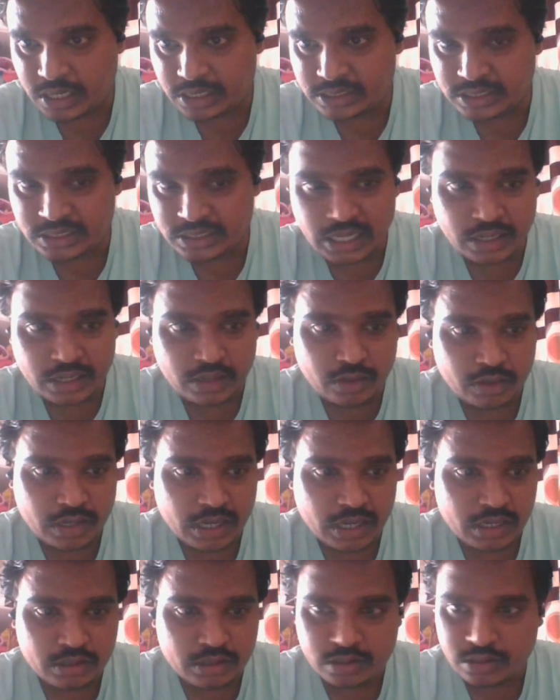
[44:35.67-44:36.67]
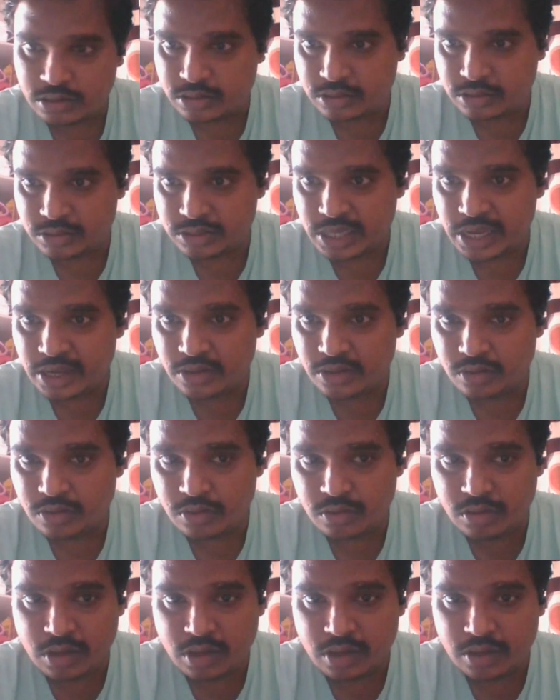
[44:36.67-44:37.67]
You can exit and you can
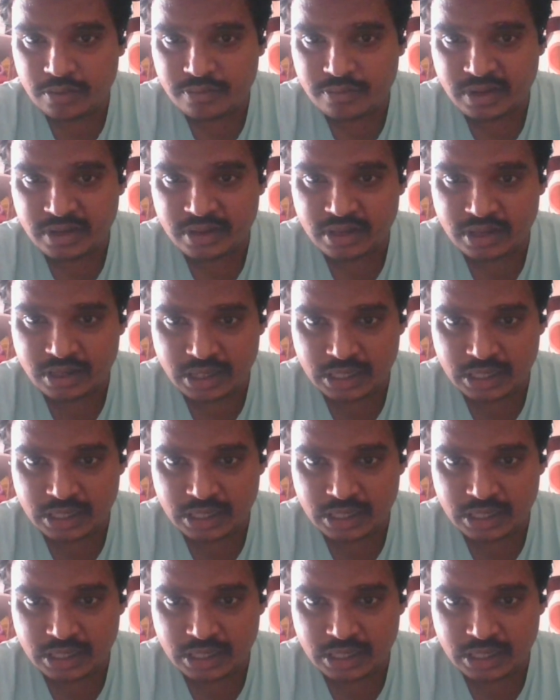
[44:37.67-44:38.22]
join to